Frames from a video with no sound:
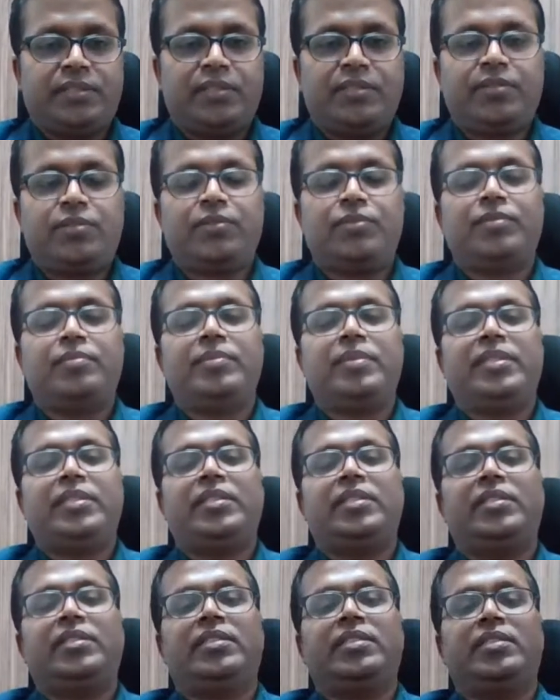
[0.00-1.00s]
should
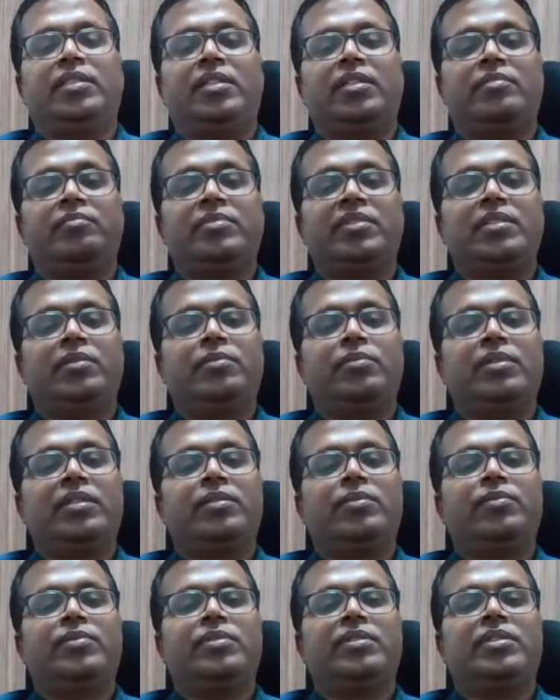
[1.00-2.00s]
be a normal one
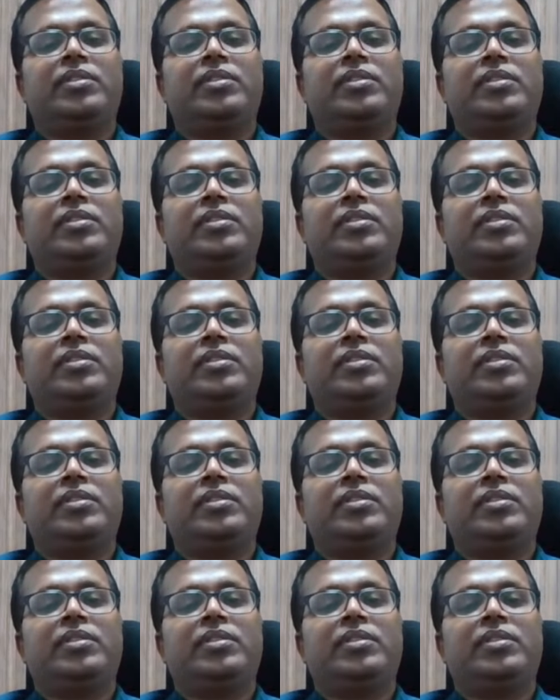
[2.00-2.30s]
without